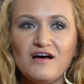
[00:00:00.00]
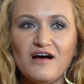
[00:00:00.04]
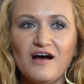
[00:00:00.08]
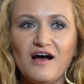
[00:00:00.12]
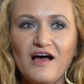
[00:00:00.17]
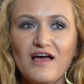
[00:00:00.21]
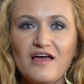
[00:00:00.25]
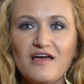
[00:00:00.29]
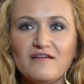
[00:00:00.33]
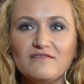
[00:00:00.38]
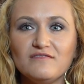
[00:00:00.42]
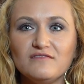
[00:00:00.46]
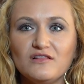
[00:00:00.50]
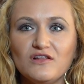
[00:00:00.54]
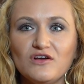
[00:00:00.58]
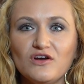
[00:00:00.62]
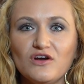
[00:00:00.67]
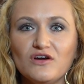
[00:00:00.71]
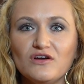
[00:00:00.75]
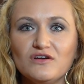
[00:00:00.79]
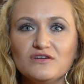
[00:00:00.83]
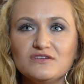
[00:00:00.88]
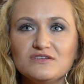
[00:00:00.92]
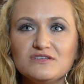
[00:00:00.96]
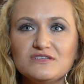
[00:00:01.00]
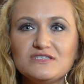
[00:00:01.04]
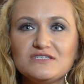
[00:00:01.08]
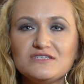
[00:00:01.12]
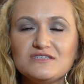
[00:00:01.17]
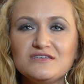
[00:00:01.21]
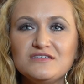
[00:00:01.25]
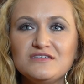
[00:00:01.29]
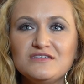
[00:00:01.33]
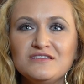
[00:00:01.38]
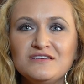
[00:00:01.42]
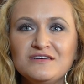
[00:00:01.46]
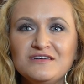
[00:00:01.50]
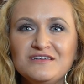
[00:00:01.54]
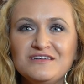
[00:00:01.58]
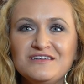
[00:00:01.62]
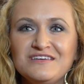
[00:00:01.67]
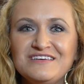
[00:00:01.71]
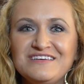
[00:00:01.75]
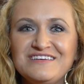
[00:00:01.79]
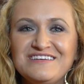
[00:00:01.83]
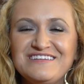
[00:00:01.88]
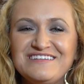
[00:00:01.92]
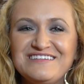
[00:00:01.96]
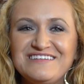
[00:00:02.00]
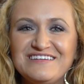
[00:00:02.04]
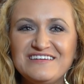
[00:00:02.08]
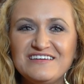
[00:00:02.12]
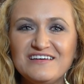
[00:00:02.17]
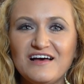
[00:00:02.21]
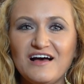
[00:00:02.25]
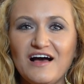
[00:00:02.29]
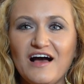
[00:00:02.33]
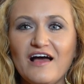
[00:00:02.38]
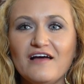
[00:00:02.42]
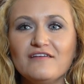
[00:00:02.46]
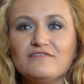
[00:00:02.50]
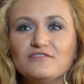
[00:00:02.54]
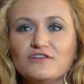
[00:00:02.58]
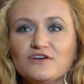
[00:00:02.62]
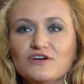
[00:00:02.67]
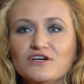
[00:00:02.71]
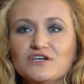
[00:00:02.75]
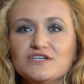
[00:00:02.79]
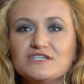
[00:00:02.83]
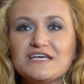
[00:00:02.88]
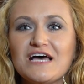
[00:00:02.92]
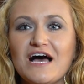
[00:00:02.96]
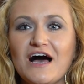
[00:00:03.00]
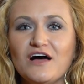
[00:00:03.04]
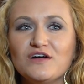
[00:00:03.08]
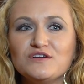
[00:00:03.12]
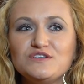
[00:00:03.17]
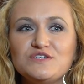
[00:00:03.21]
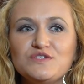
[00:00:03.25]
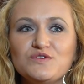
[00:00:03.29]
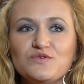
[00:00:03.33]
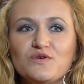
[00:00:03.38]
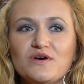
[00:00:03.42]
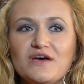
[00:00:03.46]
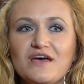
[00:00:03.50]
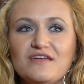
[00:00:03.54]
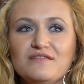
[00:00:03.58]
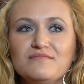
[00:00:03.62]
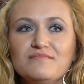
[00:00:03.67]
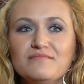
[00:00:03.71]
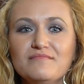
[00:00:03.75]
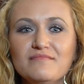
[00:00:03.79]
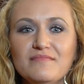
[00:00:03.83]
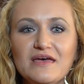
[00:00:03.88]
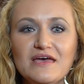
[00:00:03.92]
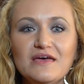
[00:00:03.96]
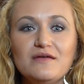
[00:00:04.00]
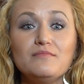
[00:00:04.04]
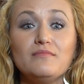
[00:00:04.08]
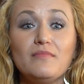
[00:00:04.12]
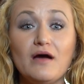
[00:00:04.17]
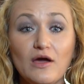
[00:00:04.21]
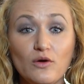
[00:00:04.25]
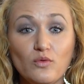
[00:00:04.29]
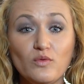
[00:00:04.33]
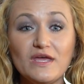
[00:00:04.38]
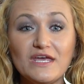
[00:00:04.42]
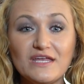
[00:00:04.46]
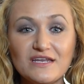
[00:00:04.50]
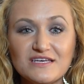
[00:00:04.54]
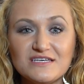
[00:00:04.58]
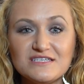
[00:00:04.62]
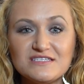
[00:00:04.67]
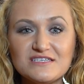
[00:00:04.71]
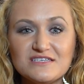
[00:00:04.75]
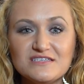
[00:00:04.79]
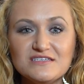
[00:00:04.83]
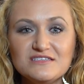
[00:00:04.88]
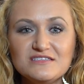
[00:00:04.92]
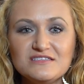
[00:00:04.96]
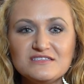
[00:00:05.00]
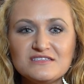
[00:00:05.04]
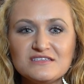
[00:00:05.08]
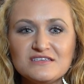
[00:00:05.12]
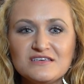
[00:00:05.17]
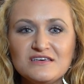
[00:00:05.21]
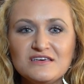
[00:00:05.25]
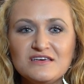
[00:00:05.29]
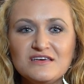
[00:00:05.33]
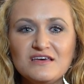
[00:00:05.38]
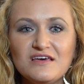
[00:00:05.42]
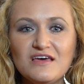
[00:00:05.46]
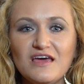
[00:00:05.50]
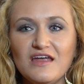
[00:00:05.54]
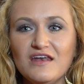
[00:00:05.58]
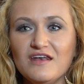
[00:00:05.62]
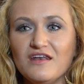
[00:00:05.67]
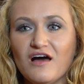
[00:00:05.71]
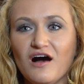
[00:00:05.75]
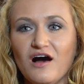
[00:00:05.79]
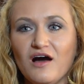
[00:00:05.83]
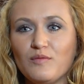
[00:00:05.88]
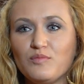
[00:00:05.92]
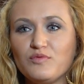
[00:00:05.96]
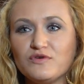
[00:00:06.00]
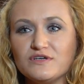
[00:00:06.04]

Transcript: I've learned how to admit my weaknesses and not